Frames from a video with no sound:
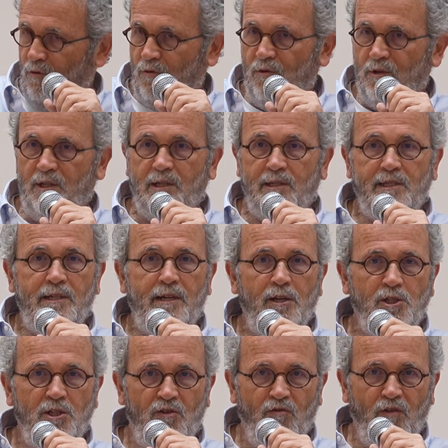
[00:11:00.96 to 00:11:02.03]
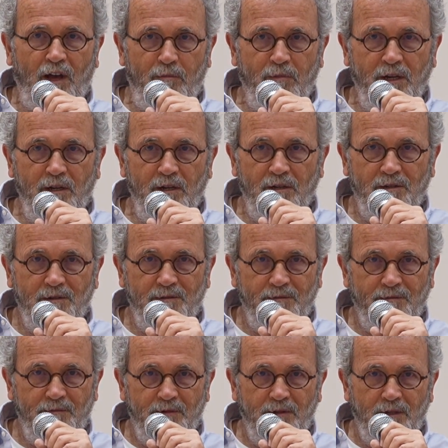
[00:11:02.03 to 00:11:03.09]
with the assassination of Rabin,
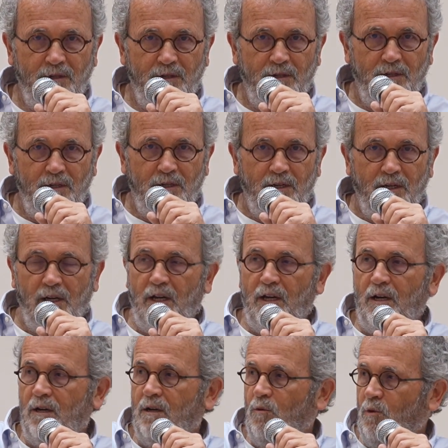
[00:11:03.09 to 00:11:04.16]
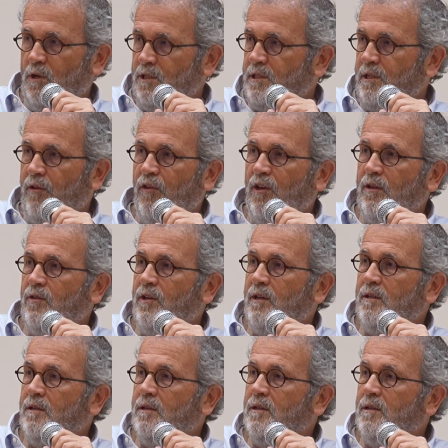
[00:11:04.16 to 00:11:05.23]
and worse than
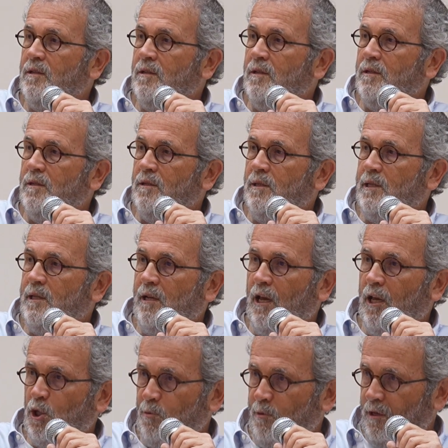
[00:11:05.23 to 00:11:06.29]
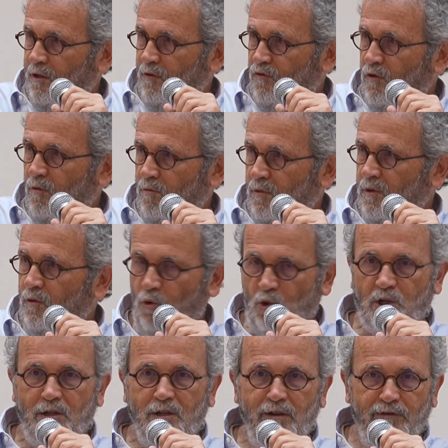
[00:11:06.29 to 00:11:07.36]
the disengagement from Gush
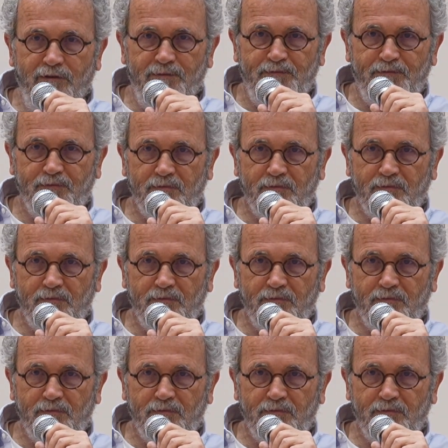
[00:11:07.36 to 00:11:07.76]
Katif.